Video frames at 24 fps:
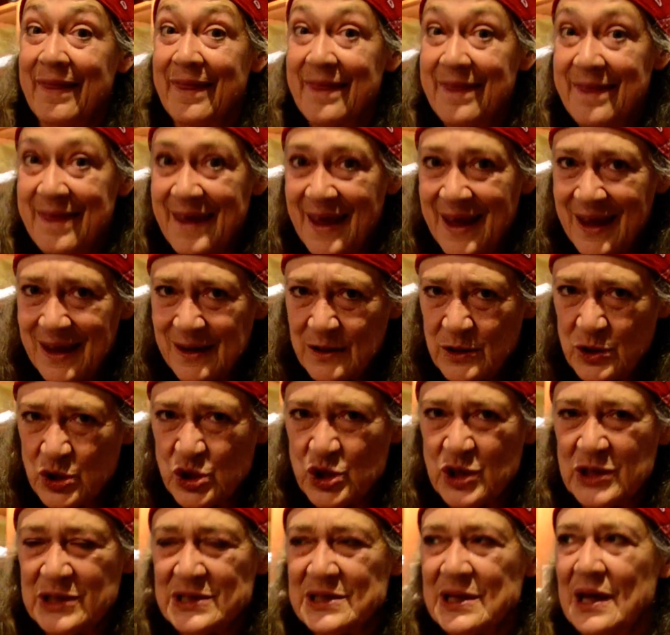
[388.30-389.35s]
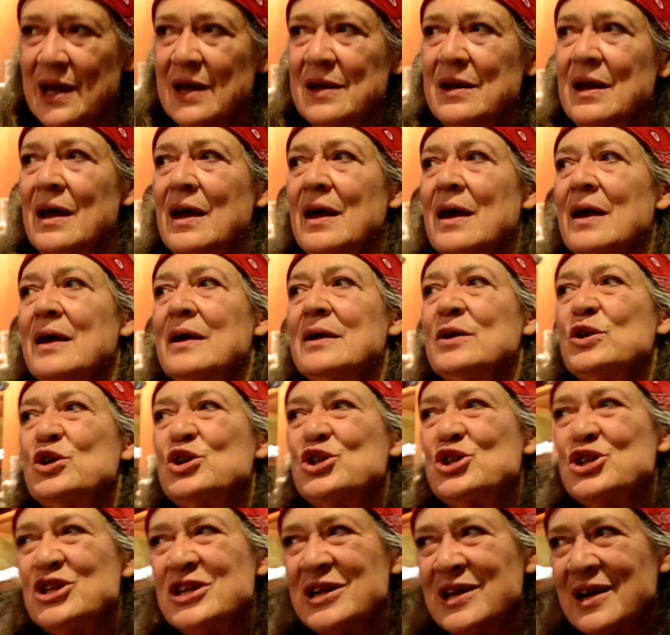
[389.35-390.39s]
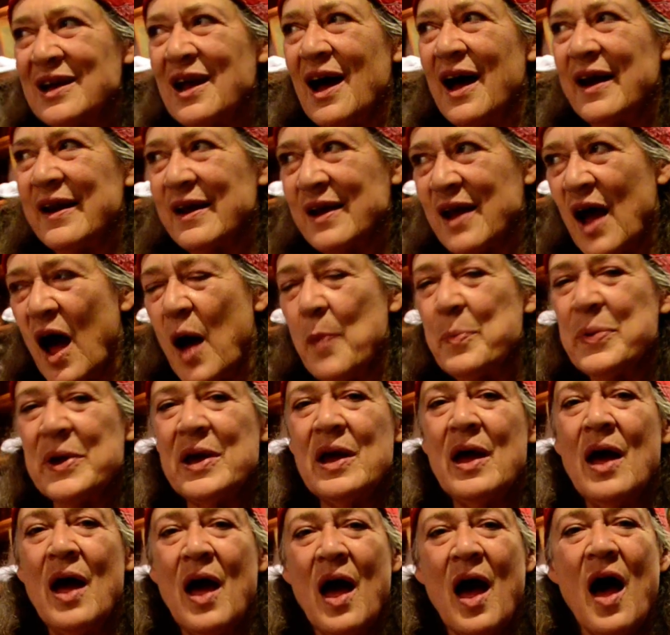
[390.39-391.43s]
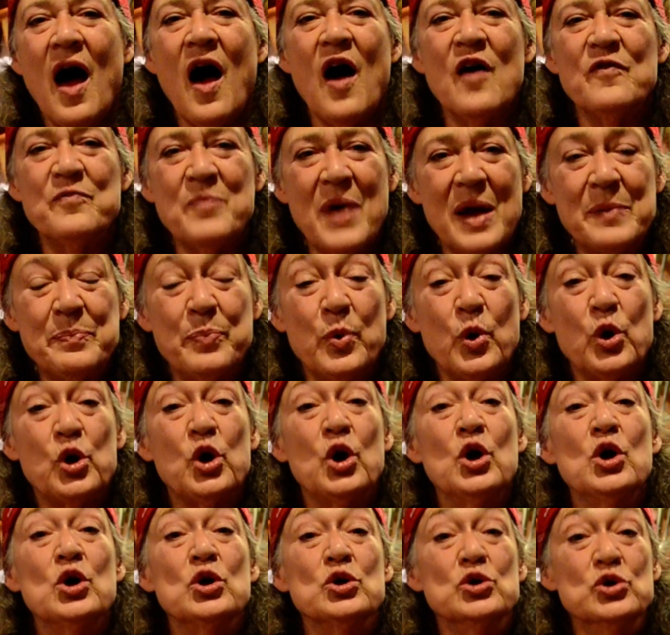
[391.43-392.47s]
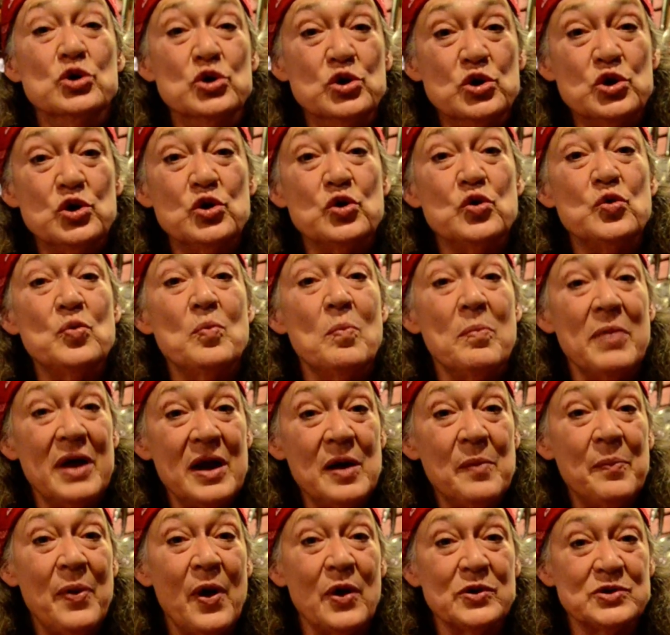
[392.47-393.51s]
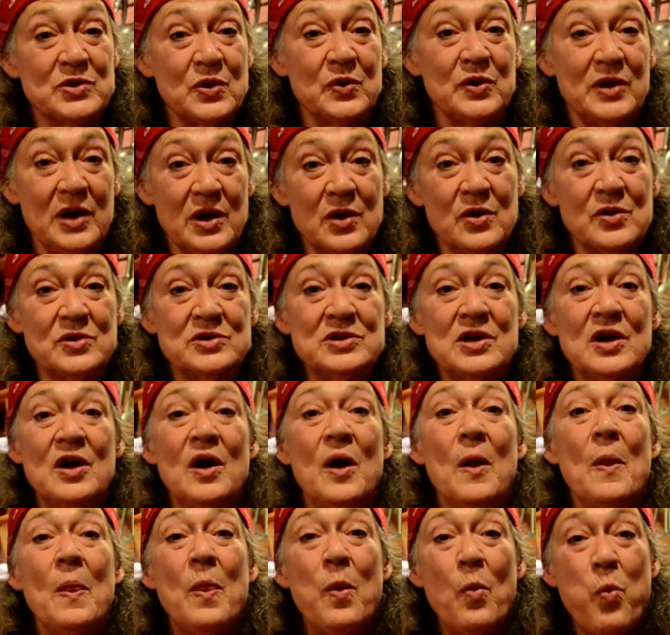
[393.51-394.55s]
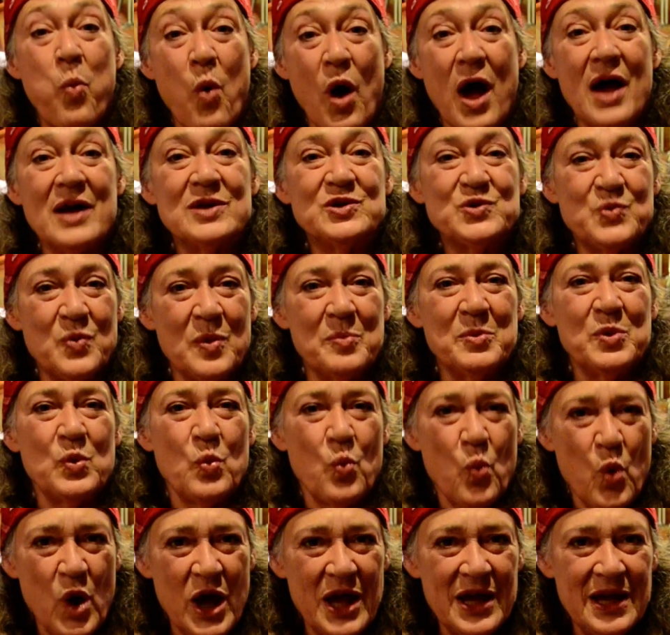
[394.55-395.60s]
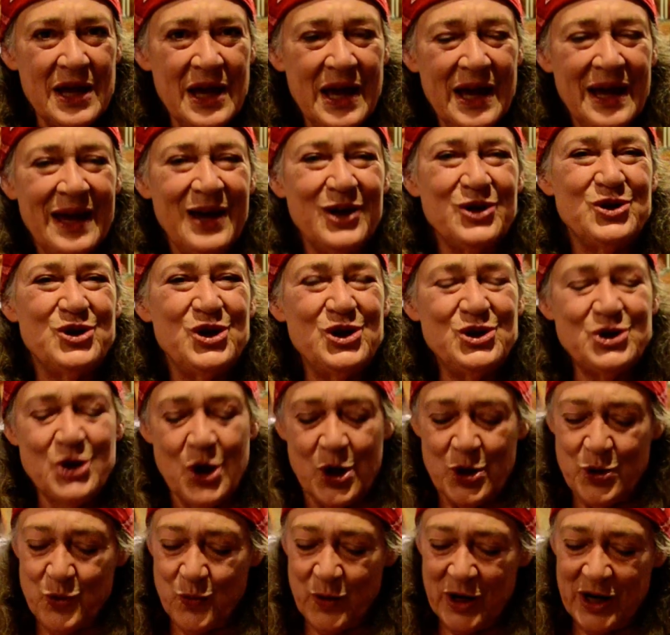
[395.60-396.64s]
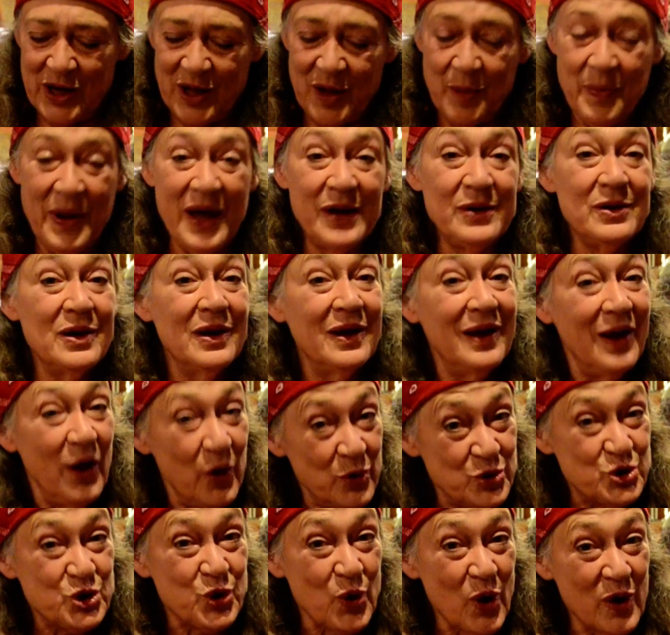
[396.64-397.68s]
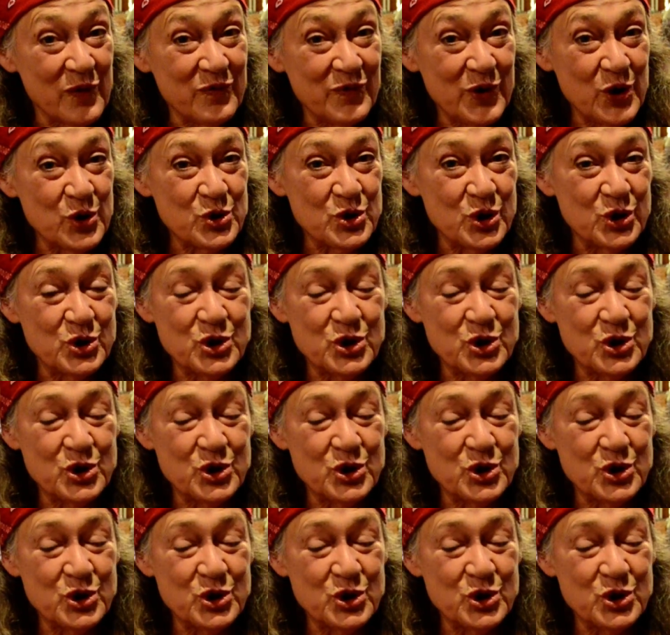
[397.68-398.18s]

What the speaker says: Then she said she got a copy of my book, New Menopausal Years, The Wise Woman Way, and she started reading about oat straw infusion.